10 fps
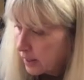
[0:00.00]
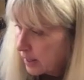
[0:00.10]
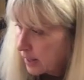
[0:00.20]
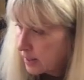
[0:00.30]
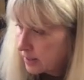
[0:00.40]

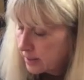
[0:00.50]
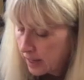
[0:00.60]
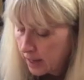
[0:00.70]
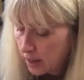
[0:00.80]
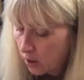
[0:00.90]
His
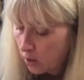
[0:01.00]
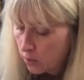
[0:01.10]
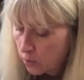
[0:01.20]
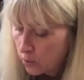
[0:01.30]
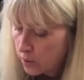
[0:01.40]

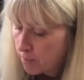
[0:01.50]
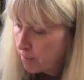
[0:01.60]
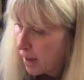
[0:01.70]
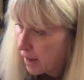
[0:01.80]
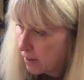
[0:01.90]
tail, or the
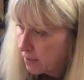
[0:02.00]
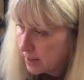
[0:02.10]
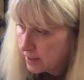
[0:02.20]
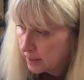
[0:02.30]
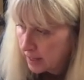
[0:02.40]
back of
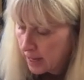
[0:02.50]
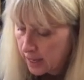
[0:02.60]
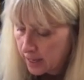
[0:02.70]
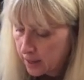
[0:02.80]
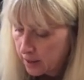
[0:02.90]
this
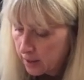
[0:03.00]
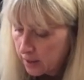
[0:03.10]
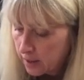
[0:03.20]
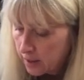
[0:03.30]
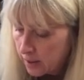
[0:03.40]
leg,
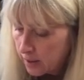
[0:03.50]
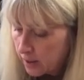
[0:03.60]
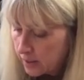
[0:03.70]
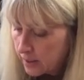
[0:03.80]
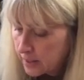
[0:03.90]

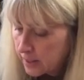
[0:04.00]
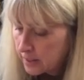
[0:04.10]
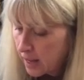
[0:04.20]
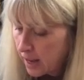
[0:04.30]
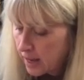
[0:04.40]
this
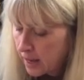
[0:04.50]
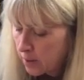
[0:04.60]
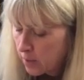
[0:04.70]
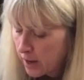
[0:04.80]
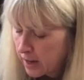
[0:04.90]
gets high again right in